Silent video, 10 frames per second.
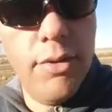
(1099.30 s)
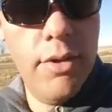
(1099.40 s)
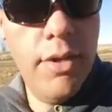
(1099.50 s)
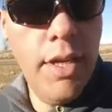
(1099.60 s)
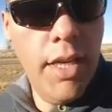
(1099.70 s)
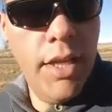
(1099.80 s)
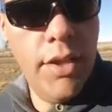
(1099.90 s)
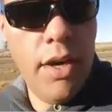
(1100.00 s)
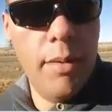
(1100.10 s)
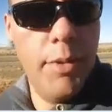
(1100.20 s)
for
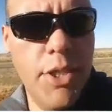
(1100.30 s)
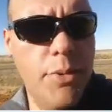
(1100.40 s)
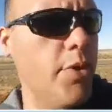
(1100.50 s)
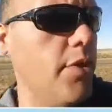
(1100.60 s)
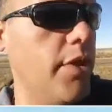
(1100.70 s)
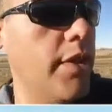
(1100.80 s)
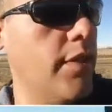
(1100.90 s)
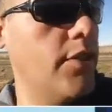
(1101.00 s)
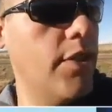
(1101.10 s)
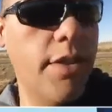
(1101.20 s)
the Amish community.
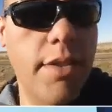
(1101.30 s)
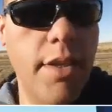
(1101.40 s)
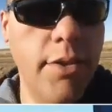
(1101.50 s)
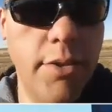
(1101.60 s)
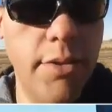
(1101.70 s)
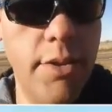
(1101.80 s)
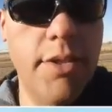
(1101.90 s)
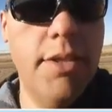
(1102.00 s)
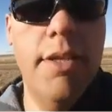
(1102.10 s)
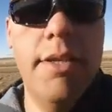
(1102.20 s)
Just, those are
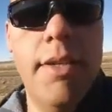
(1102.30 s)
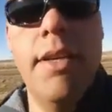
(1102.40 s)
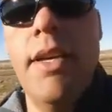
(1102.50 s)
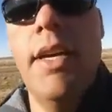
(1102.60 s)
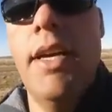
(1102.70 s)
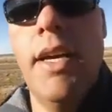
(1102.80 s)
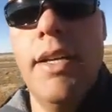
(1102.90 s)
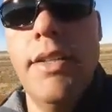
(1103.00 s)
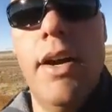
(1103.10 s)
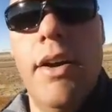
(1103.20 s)
just
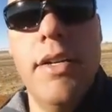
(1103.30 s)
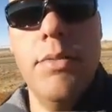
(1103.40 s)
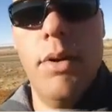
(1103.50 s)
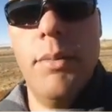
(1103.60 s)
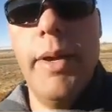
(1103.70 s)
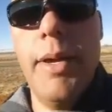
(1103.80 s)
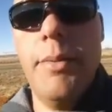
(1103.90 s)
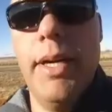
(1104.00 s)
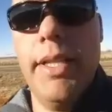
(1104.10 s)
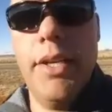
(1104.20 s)
the hardest working people
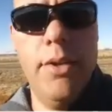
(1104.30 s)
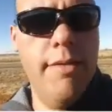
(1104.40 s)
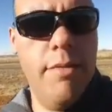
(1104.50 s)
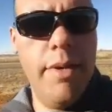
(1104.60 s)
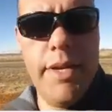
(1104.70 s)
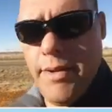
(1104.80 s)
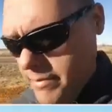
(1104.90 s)
I think you'll ever meet.